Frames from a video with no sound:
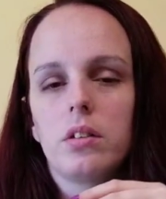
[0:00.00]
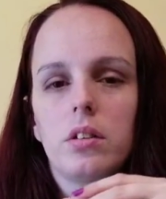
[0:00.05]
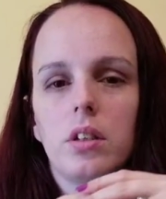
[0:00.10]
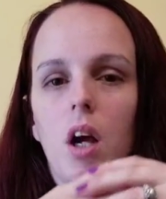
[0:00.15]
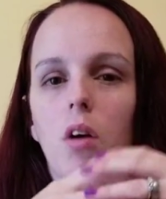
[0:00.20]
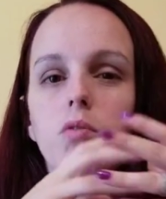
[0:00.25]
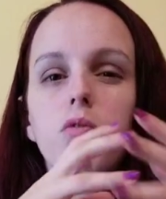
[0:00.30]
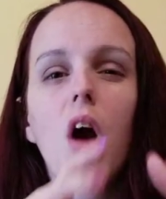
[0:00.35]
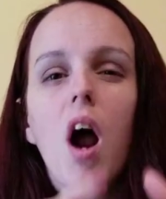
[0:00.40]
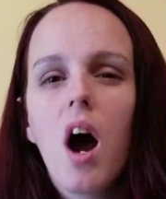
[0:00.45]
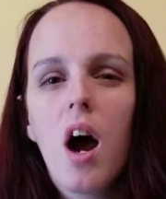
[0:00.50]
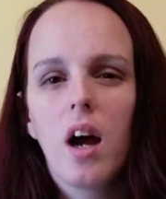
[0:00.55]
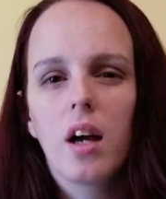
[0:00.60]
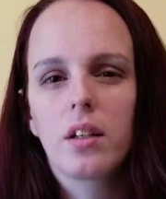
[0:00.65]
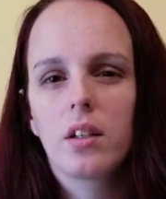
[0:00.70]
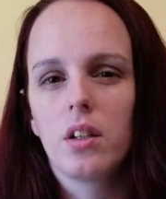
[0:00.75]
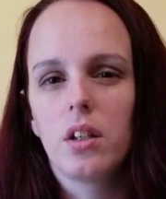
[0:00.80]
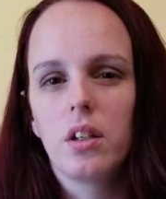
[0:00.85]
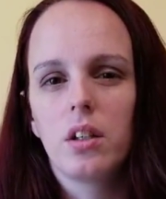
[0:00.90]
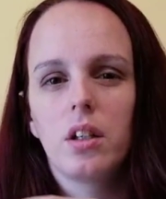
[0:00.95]
a
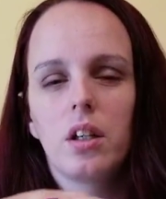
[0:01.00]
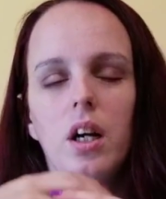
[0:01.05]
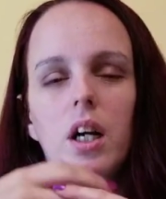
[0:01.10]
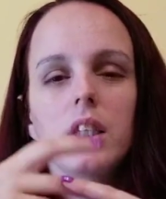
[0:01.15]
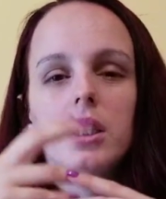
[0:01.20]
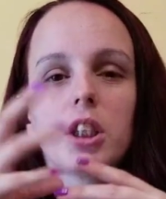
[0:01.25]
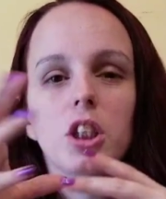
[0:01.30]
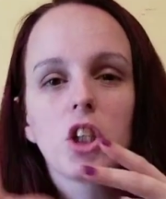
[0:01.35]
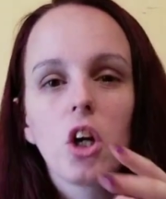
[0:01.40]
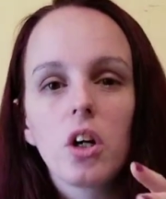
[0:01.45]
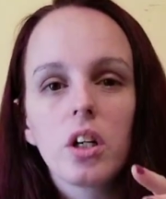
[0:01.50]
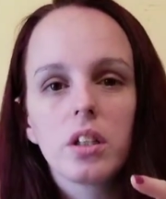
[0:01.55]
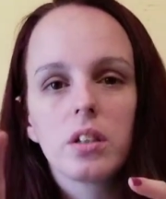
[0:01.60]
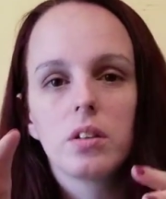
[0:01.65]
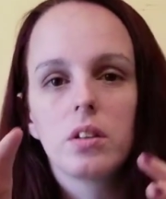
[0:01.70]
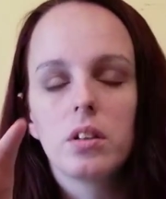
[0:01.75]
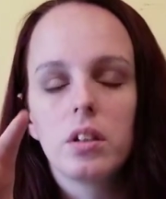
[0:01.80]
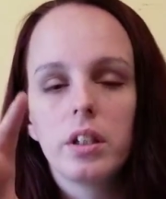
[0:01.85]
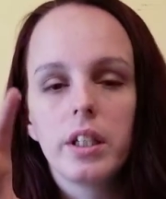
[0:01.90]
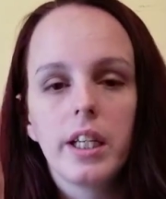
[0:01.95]
rock or a
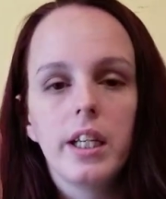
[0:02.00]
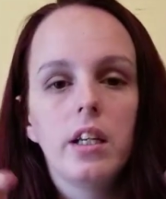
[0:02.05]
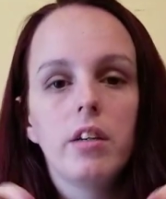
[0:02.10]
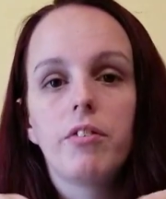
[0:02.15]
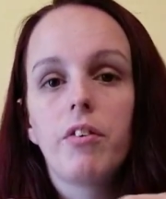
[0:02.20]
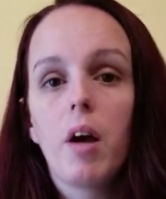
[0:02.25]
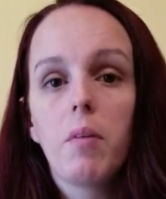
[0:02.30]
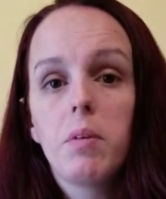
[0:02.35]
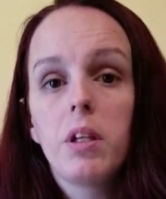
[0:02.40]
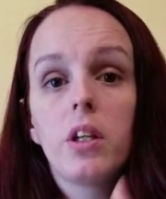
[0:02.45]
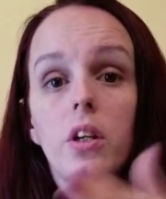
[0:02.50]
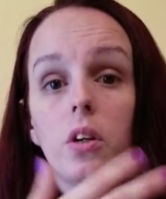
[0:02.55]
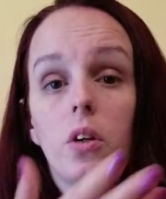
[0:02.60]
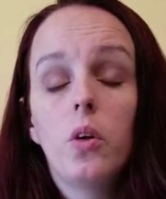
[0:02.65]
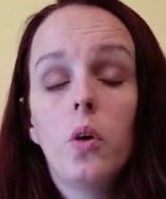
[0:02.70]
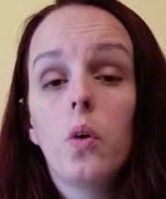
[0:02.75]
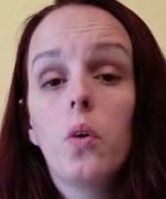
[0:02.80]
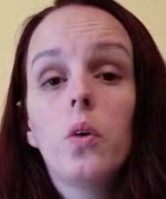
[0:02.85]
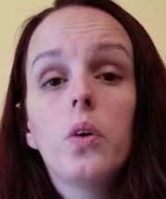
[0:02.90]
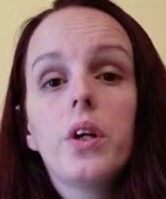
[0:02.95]
certain leaf. I mean,
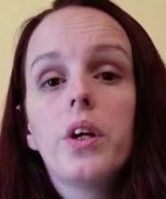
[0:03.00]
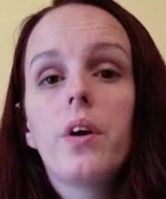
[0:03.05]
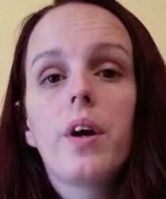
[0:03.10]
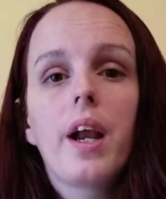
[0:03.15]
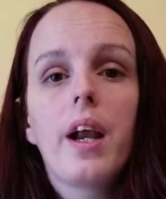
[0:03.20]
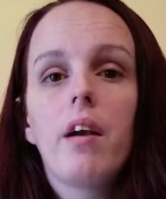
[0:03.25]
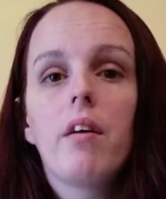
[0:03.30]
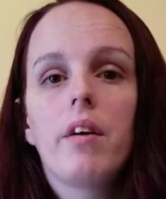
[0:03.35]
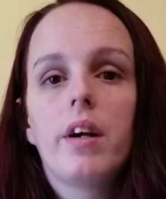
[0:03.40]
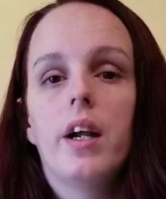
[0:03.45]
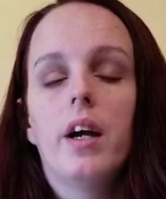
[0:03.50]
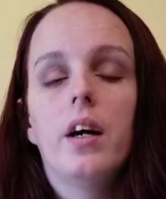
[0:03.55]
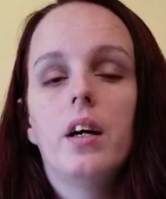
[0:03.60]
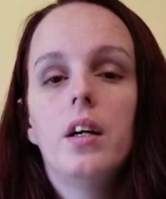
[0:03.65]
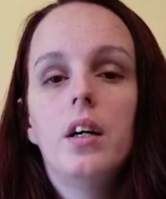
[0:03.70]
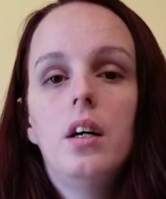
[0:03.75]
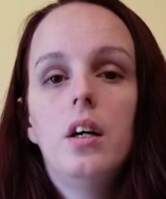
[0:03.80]
Google your area.